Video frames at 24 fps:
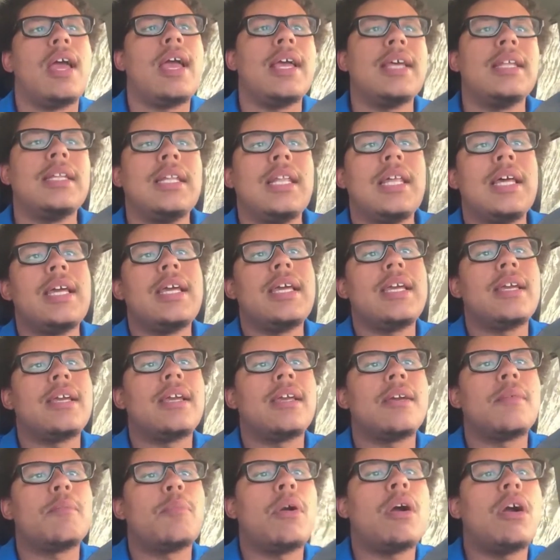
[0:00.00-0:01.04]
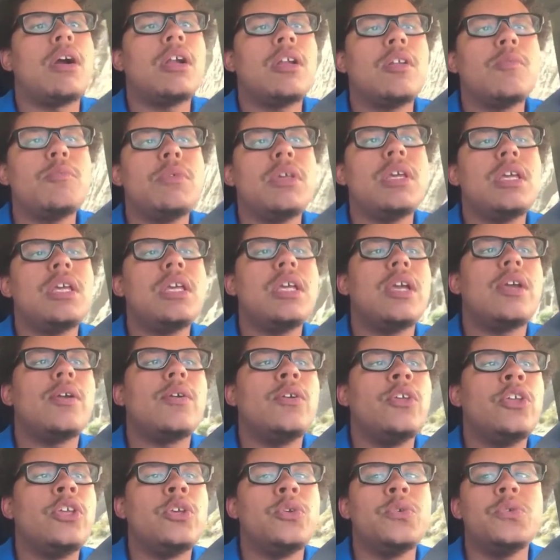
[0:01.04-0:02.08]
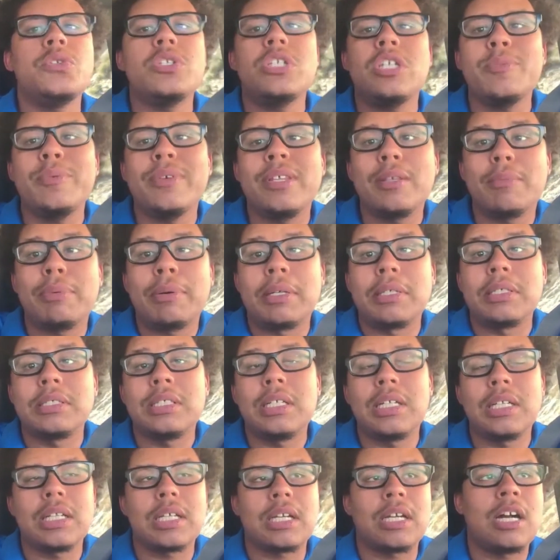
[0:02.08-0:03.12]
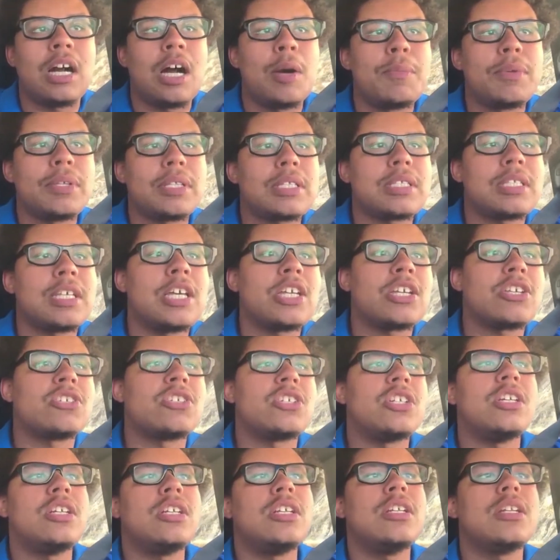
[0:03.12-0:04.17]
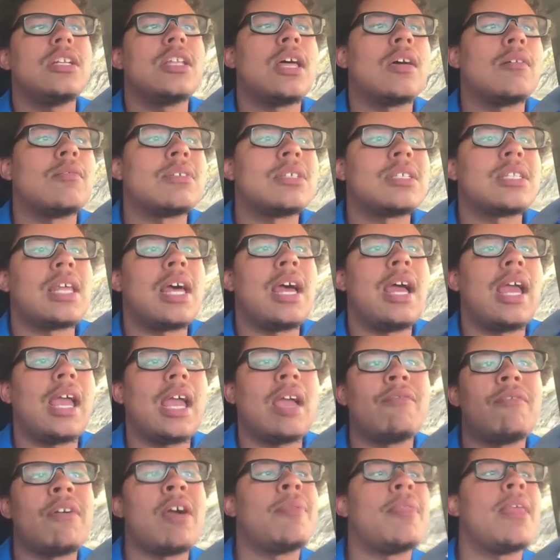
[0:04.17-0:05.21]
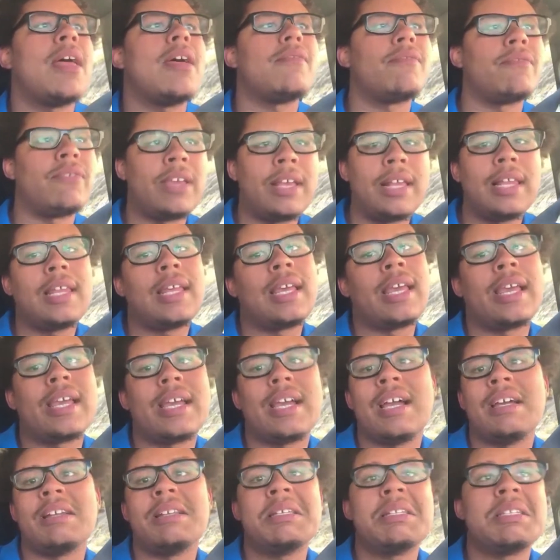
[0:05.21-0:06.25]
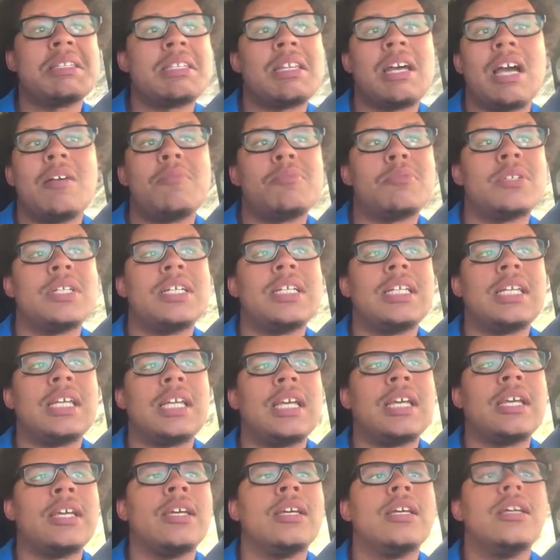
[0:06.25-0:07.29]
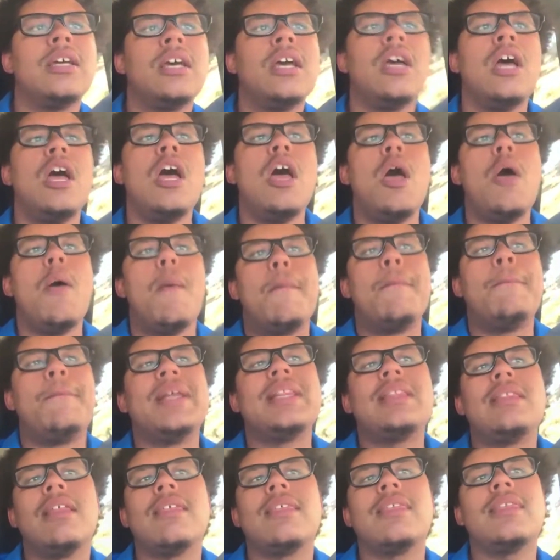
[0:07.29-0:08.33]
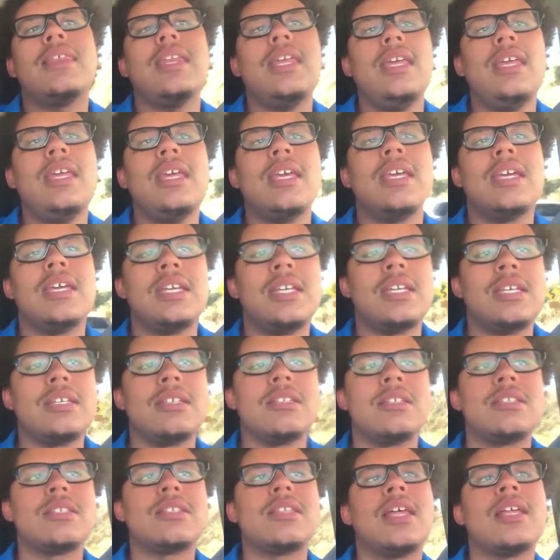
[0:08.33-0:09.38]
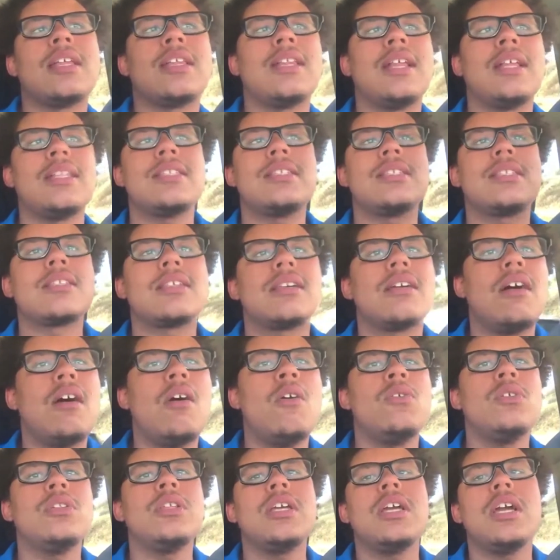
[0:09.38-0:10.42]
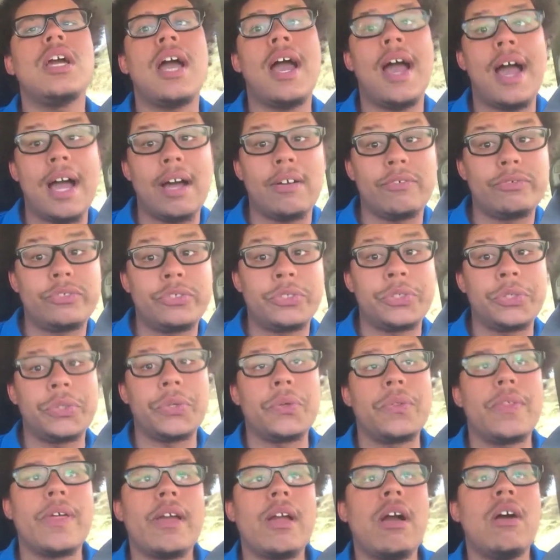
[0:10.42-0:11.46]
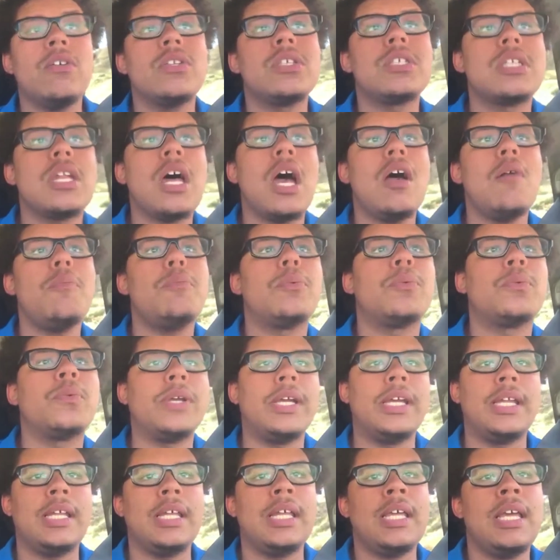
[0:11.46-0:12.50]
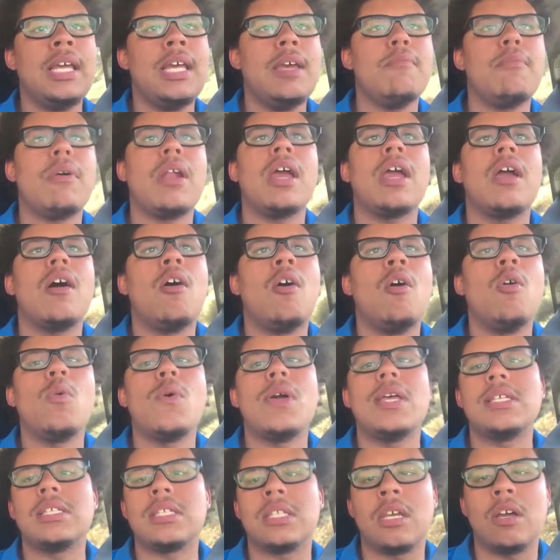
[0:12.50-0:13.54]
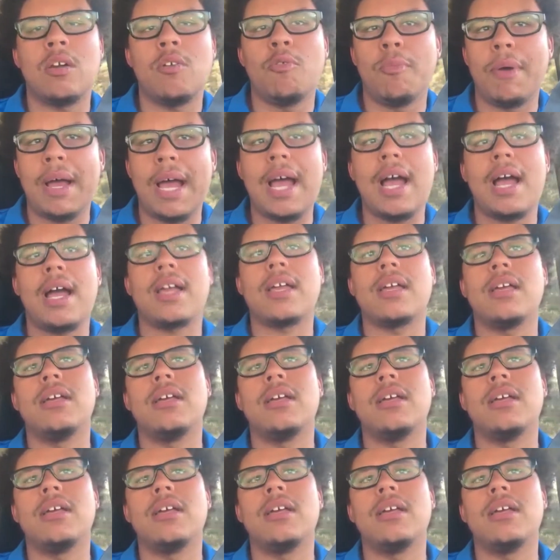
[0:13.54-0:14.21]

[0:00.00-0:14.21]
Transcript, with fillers: and like, part of me used to be the person in the comment section that was like, if I'm not feeling it, I just stop reading it. But the thing is, like, that's only a half-truth. Like, I'll stop reading it, but I always go back.